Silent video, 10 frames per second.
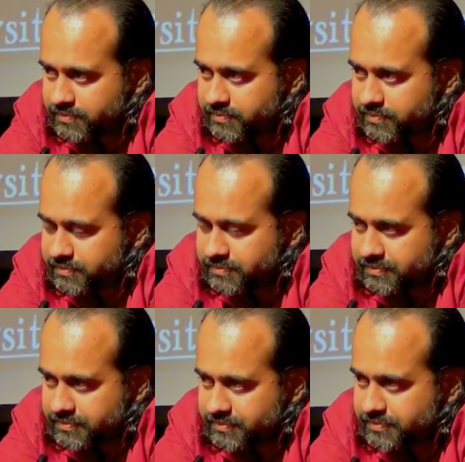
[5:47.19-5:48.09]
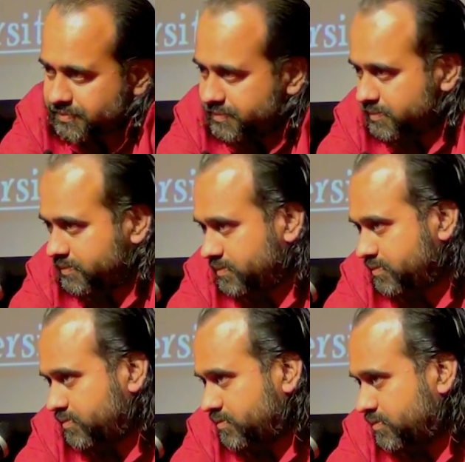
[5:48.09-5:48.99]
and
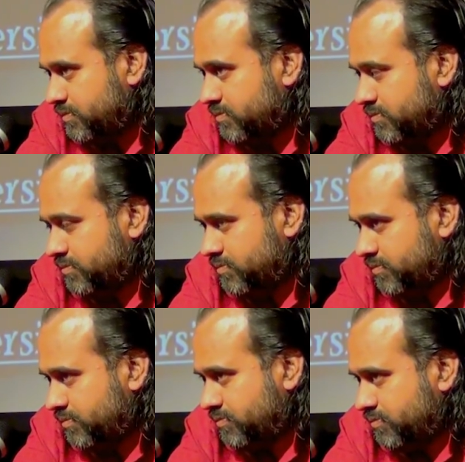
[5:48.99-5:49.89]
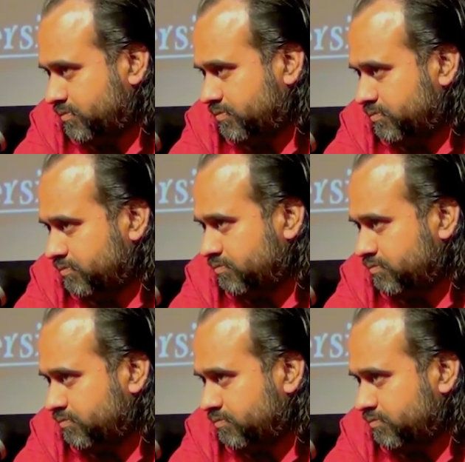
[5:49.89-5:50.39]
take classes like this.